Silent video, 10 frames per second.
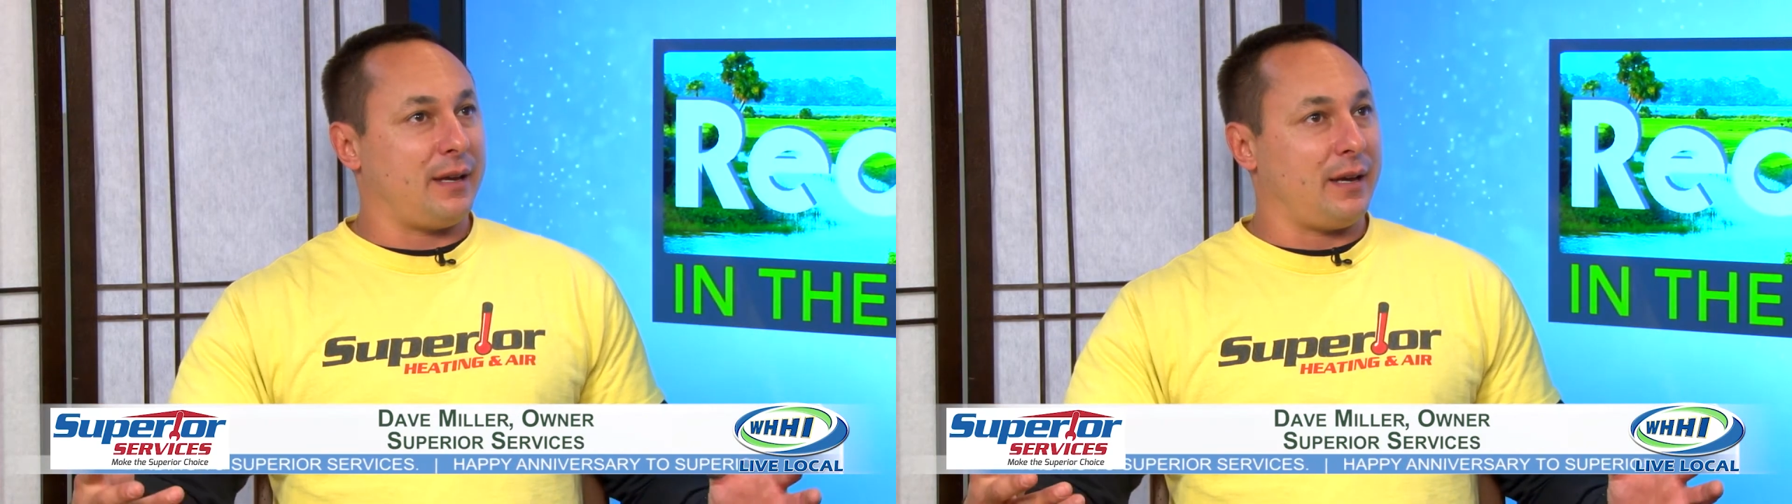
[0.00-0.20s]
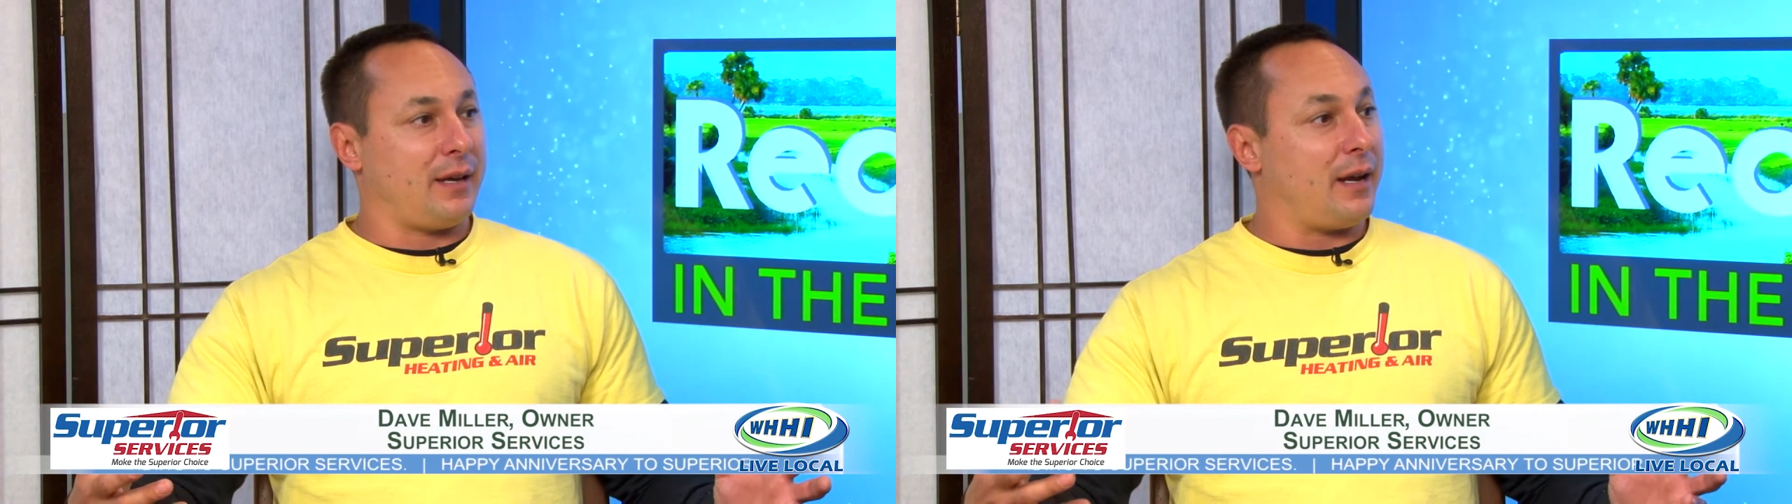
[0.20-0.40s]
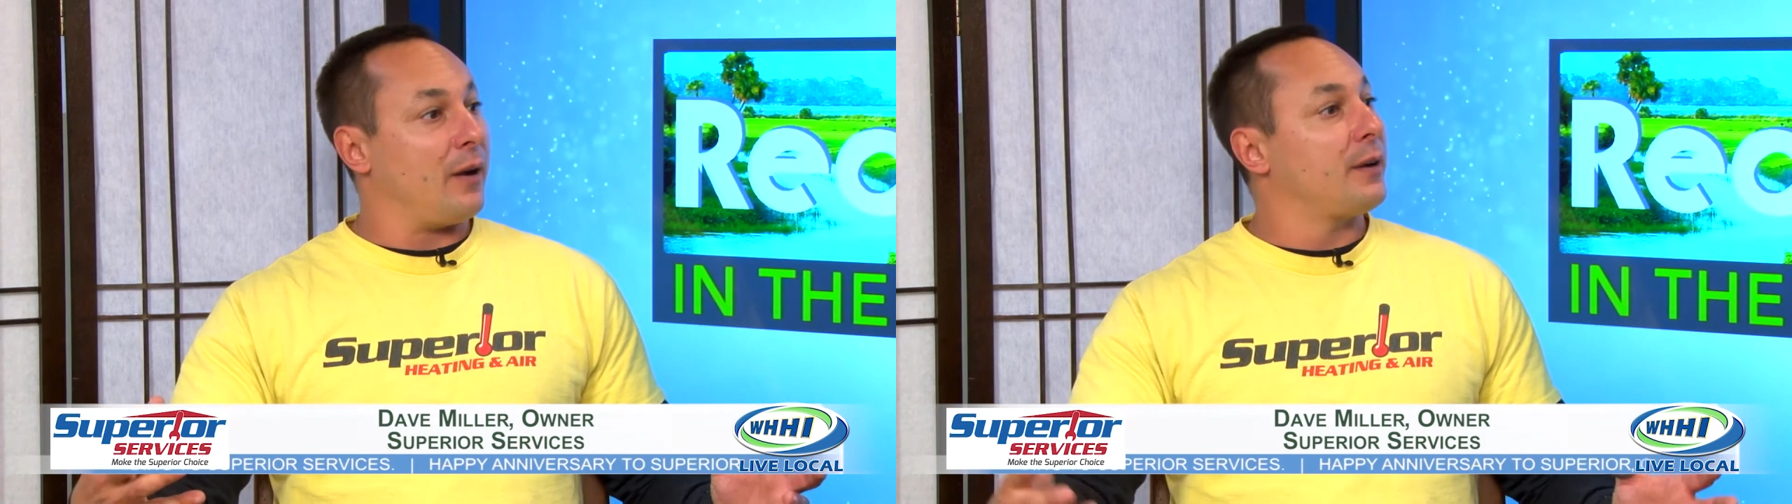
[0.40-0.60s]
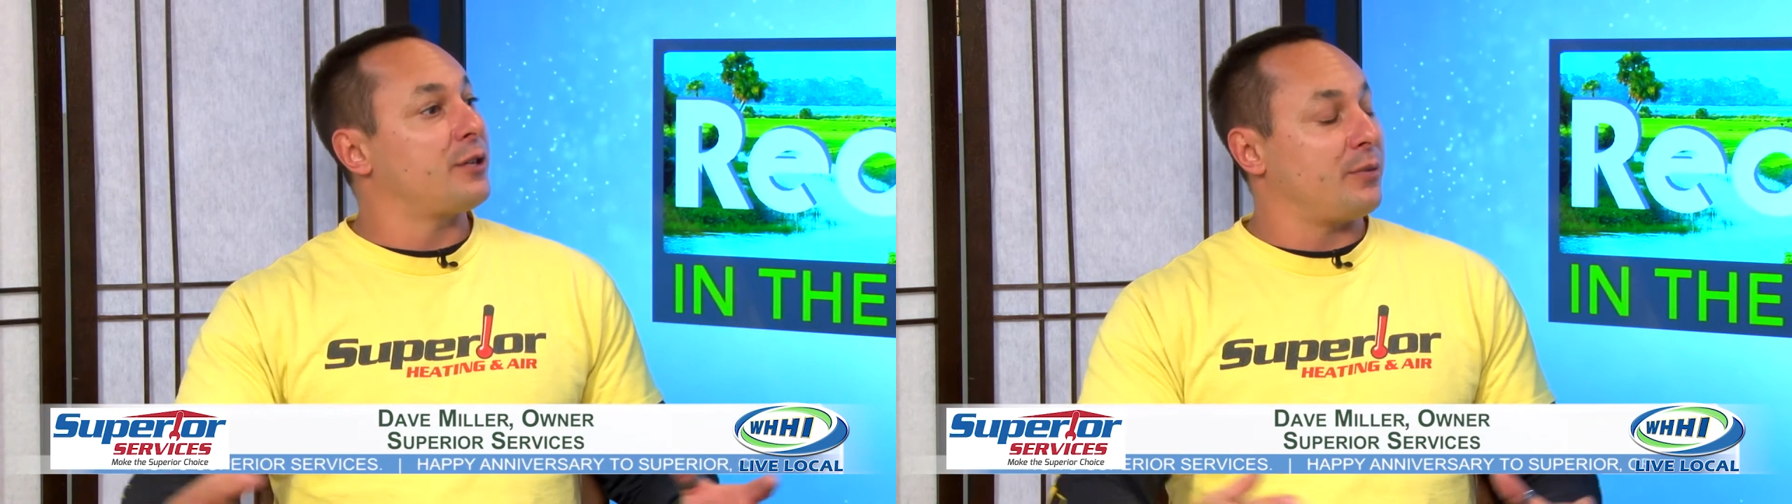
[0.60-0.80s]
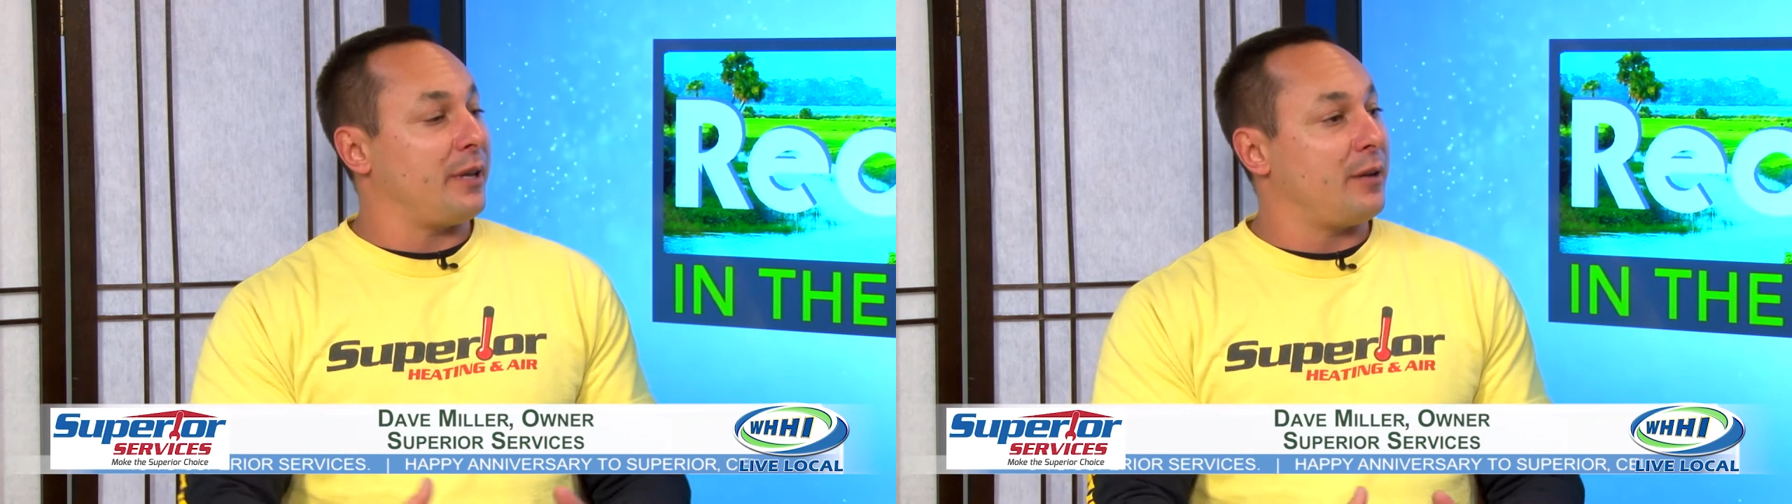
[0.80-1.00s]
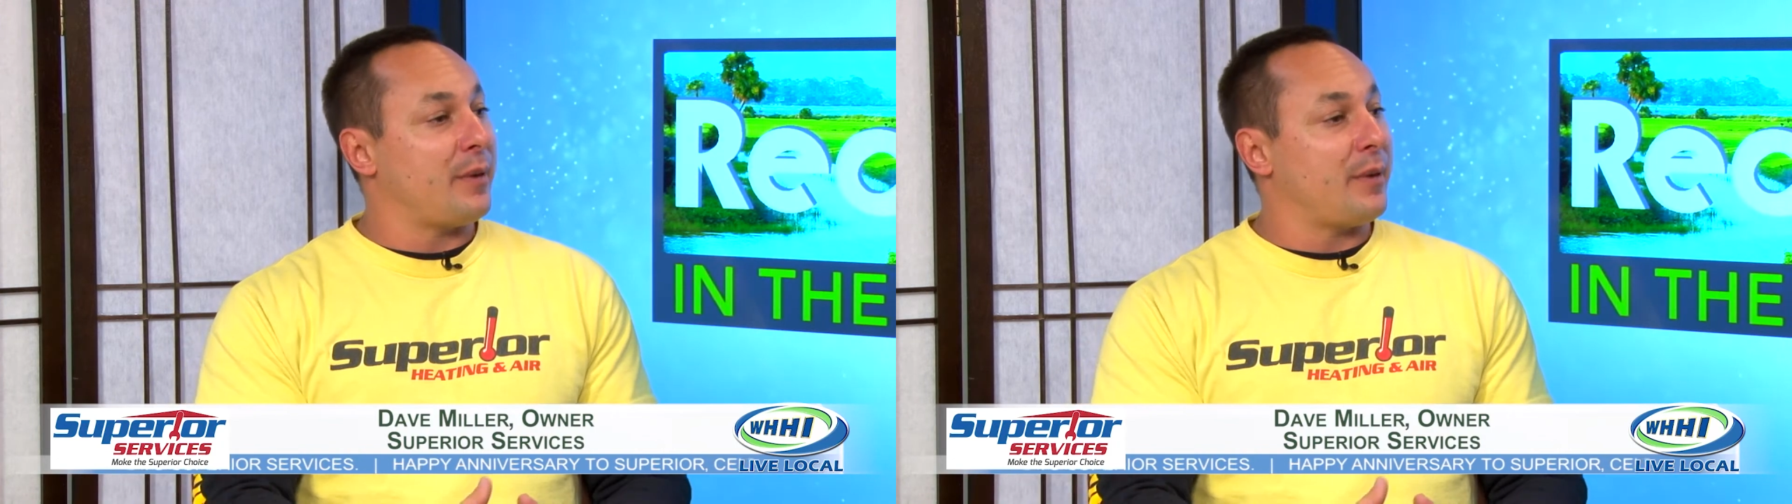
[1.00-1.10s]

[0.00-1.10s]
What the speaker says: air conditioning related.